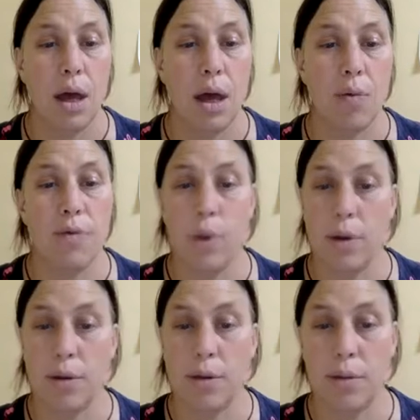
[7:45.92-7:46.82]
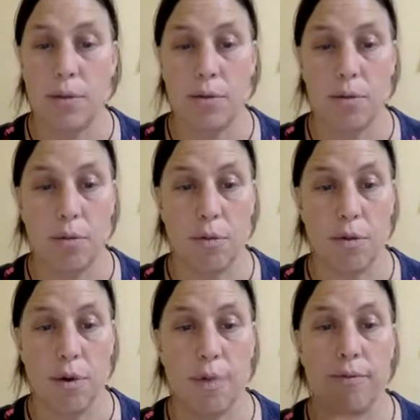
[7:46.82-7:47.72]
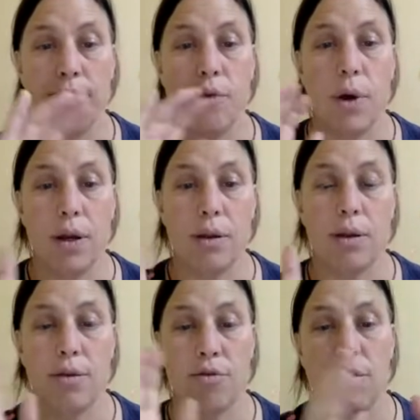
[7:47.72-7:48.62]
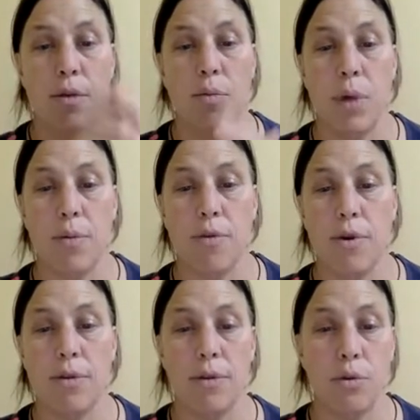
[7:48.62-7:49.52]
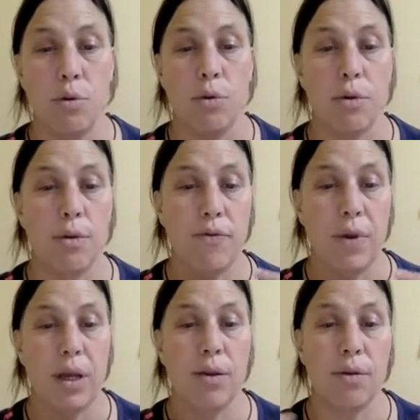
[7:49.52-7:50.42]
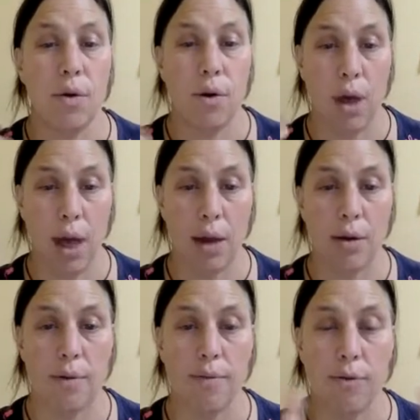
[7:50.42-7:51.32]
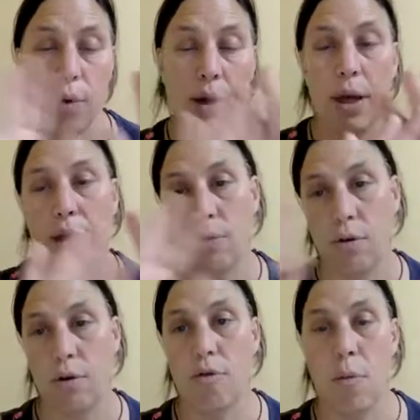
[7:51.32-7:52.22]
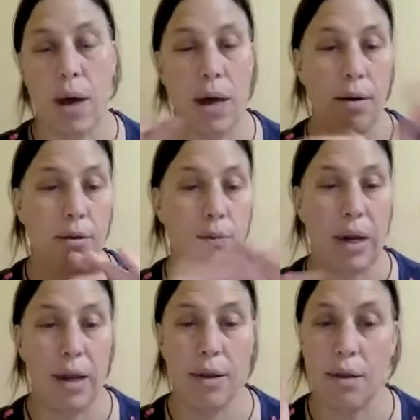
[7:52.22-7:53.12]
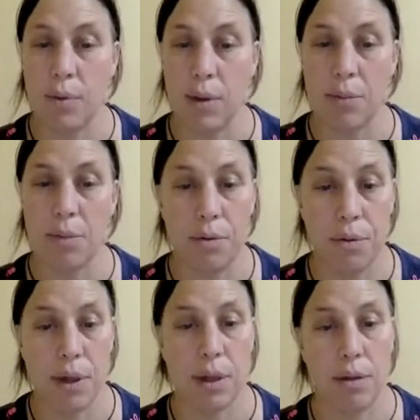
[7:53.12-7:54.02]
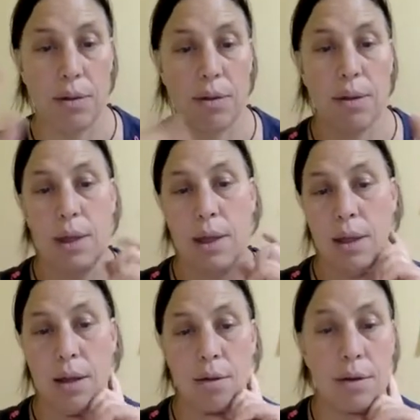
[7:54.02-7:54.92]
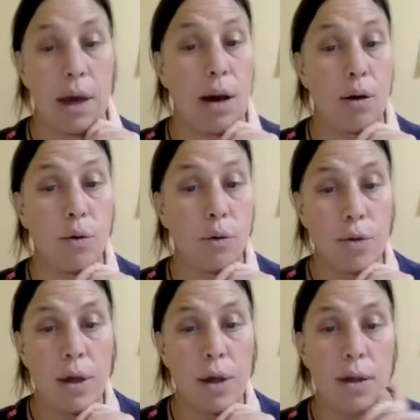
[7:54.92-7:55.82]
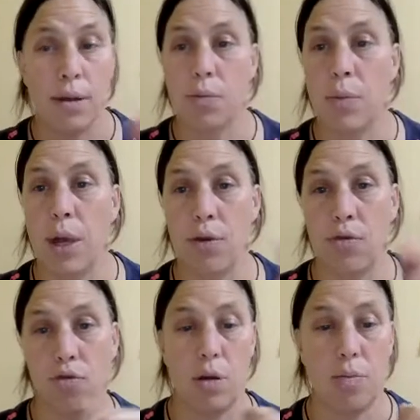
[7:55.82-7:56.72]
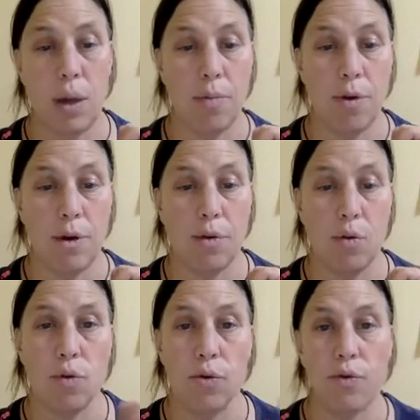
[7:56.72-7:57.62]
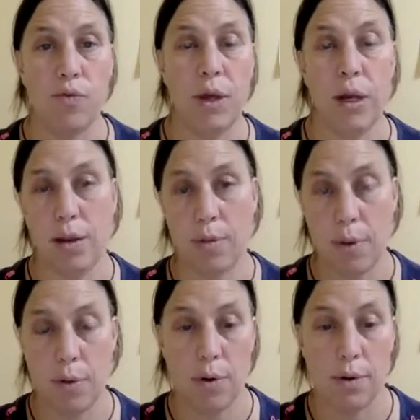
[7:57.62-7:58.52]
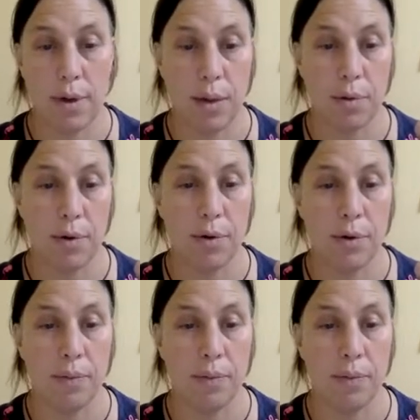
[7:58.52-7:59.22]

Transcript: Avoidance symptoms. Avoiding the distressing memories, the thoughts, the feelings, and avoiding external reminders, places, people, things, sounds that may trigger memories, thoughts, and feelings about what has happened.